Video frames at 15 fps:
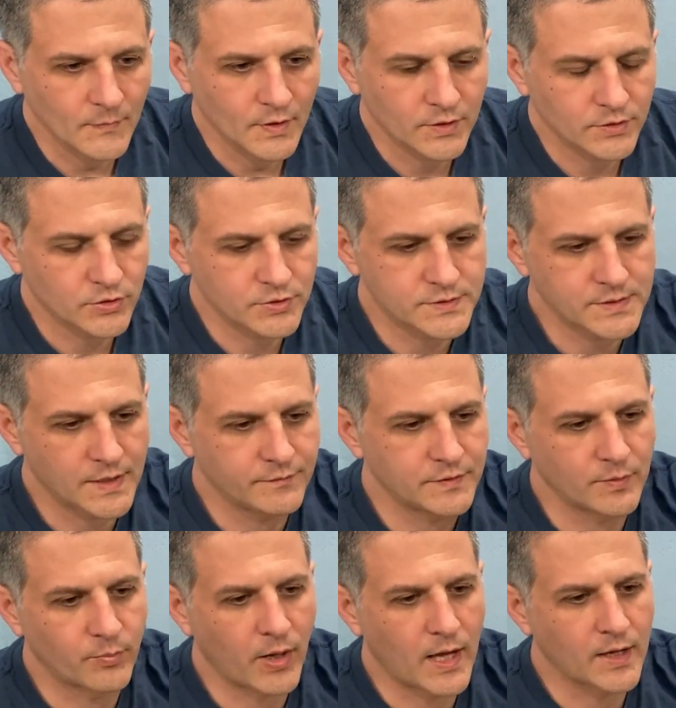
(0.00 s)
not safety
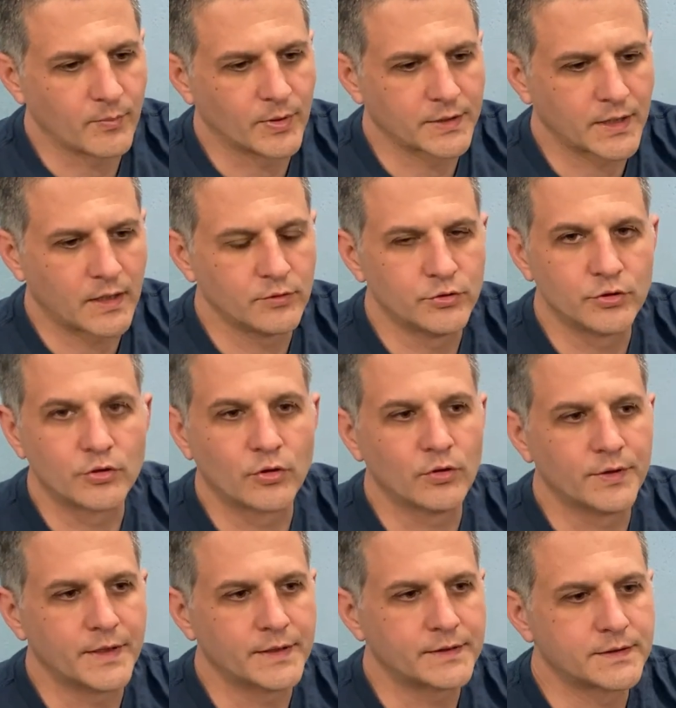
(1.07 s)
plug, but how do you call
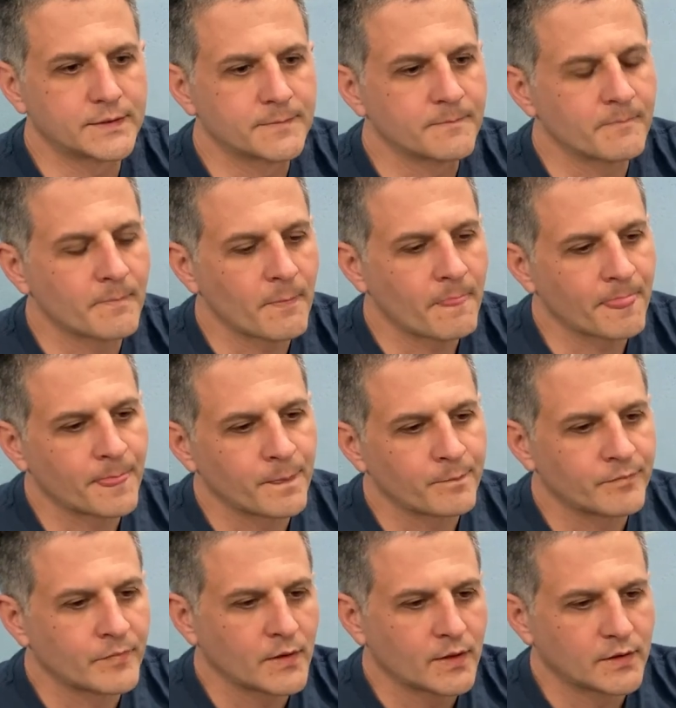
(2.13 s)
that,
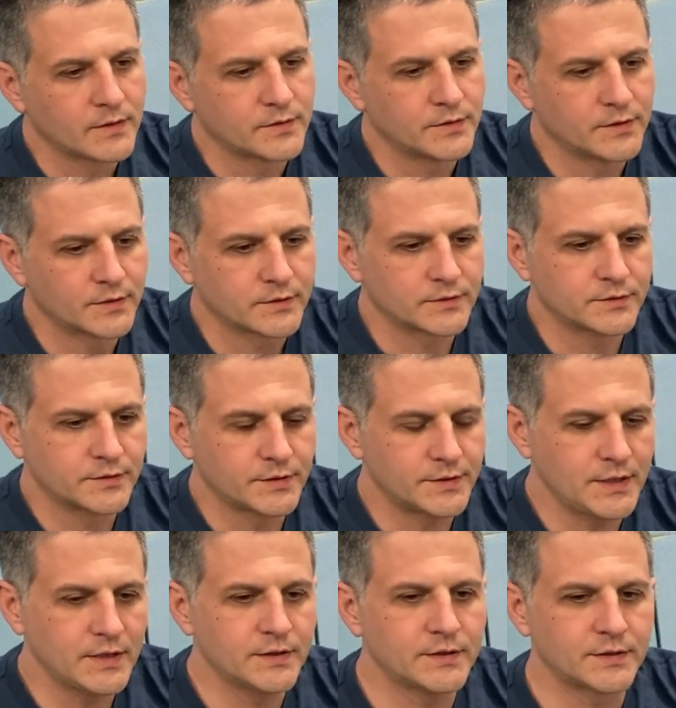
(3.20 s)
the
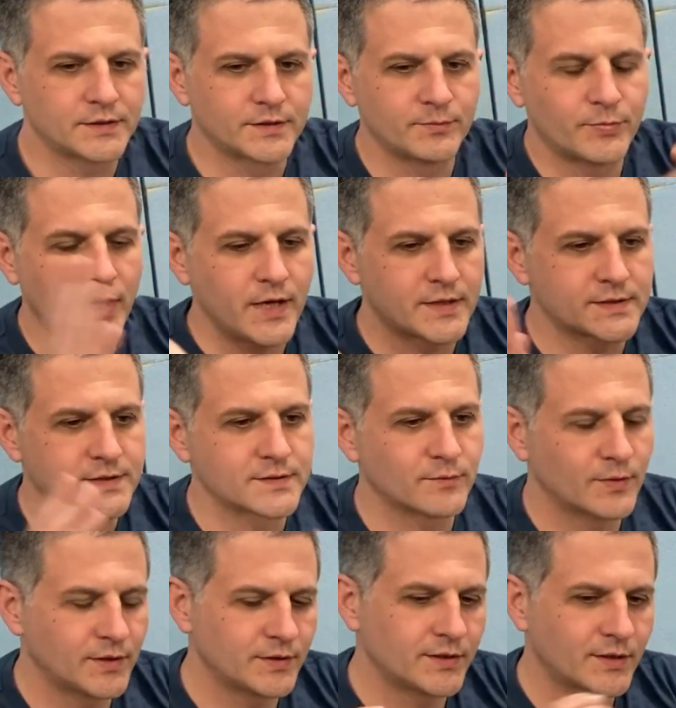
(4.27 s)
thing that breaks
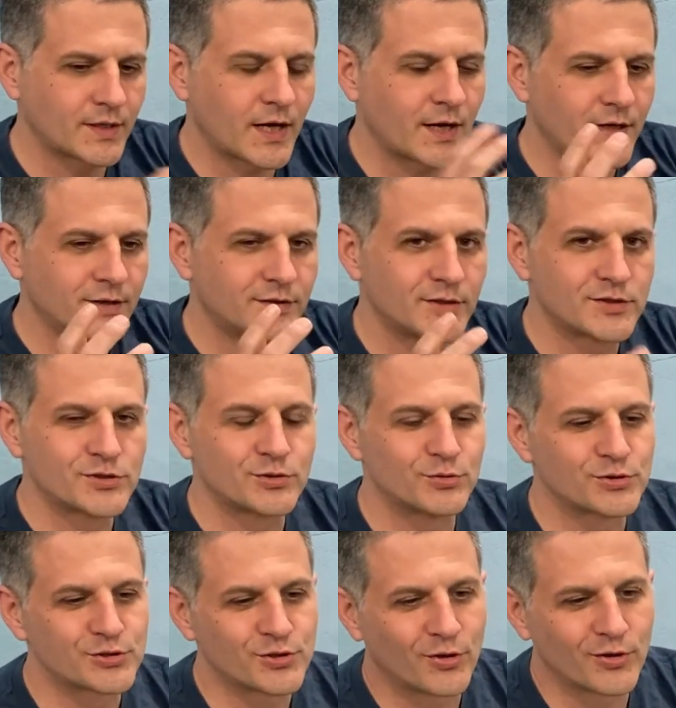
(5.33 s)
when the current is too
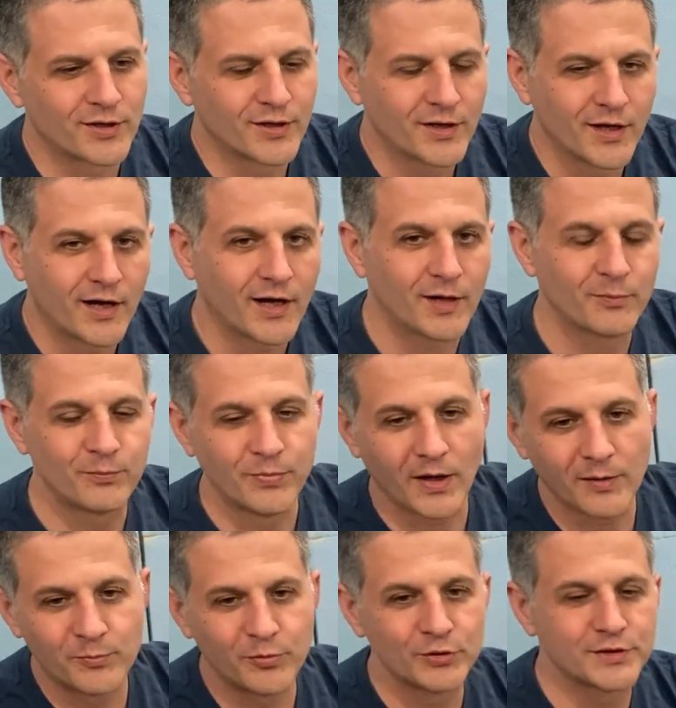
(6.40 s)
strong.
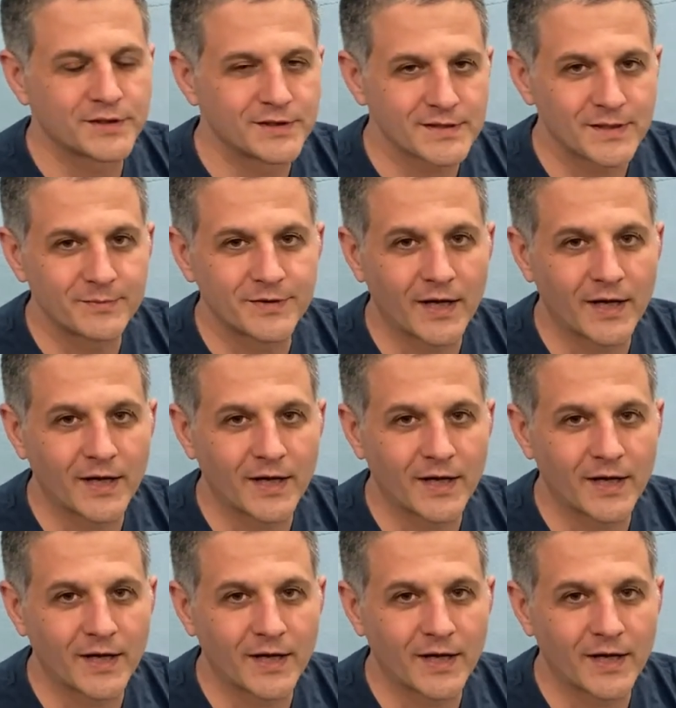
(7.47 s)
I'll put some